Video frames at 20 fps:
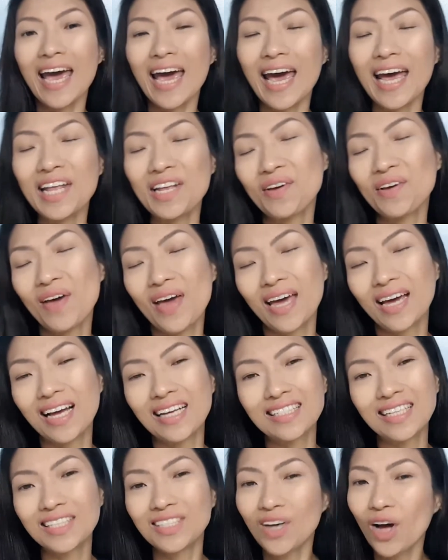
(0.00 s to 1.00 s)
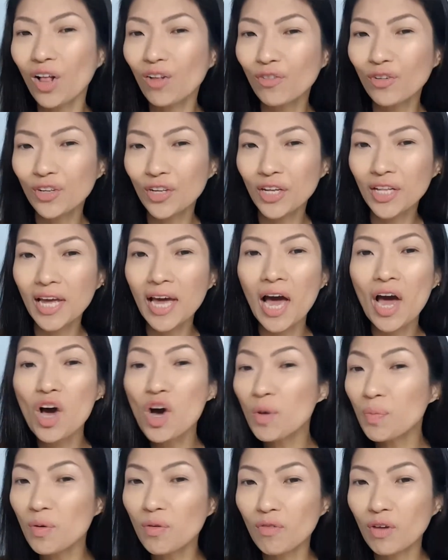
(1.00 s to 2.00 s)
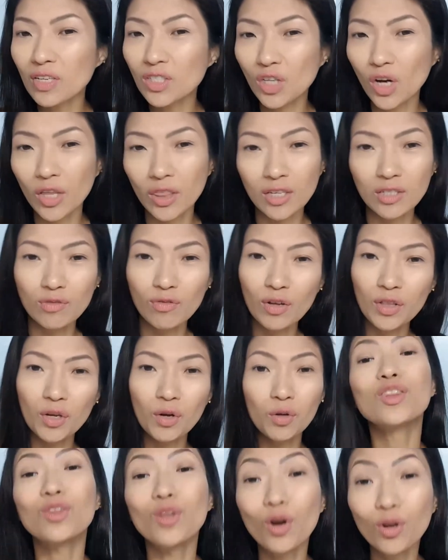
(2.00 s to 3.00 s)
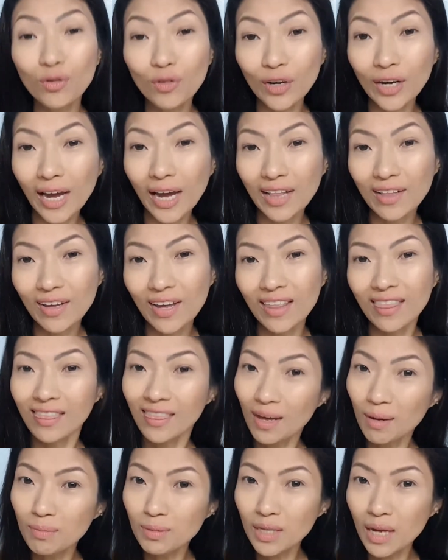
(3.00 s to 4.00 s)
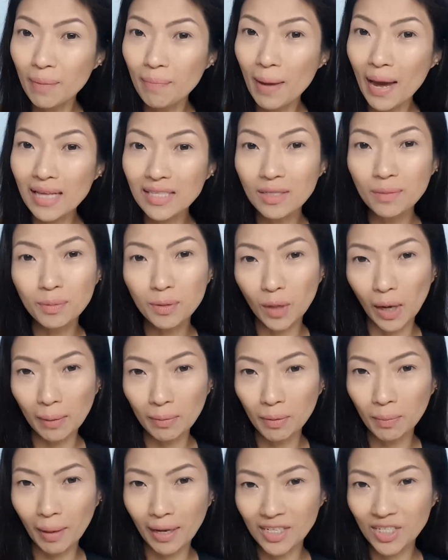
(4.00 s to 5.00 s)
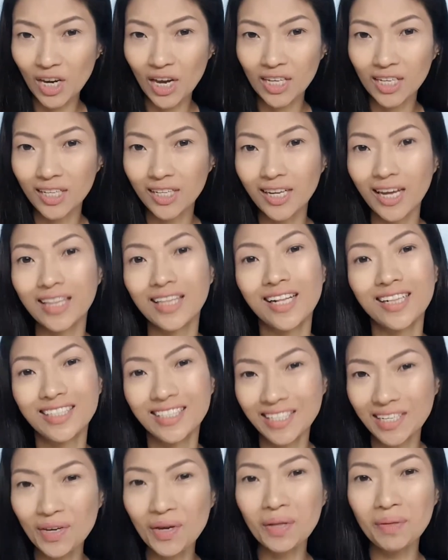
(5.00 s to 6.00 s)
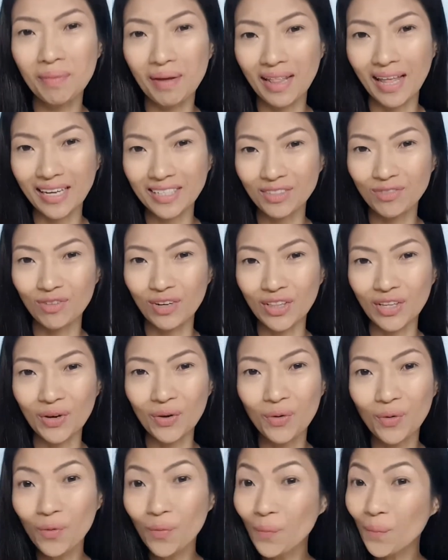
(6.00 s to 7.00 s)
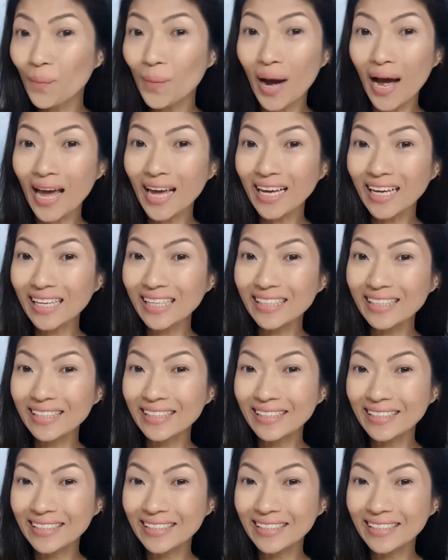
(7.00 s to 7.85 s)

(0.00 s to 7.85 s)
Anyway, I guess that's all for today. I hope you've enjoyed this video. Don't forget to hit thumbs up and subscribe to my channel, and I'll see you in my next video. Bye!